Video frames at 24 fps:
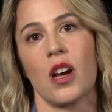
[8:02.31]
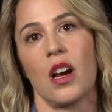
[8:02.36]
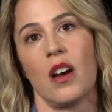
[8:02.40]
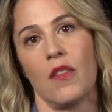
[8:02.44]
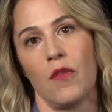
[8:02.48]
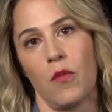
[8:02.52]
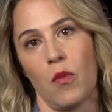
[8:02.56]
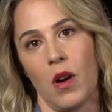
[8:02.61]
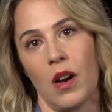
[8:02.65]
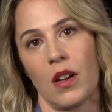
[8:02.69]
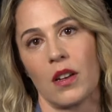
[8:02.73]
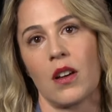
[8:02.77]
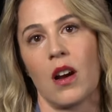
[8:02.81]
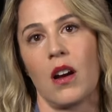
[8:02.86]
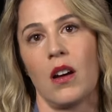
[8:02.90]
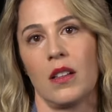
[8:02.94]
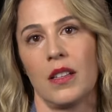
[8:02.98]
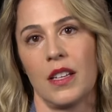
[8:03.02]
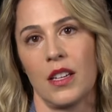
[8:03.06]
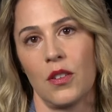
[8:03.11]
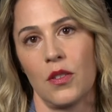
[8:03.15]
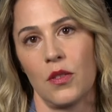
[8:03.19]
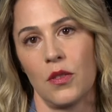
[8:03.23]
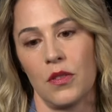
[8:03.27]
of what
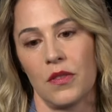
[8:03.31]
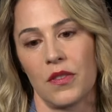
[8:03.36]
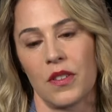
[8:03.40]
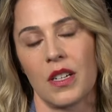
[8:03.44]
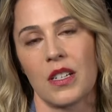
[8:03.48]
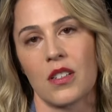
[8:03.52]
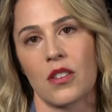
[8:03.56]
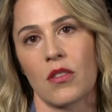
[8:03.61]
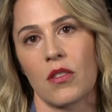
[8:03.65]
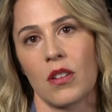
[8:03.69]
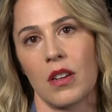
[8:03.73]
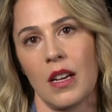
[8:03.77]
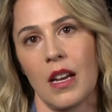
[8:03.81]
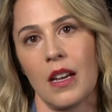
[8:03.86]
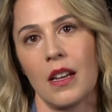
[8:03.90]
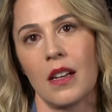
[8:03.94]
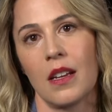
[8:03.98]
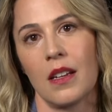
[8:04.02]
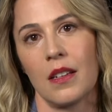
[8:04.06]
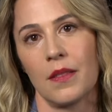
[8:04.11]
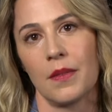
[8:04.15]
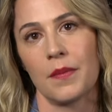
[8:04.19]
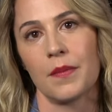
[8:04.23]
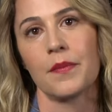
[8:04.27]
Colleen Hoover has
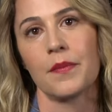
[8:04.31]
created.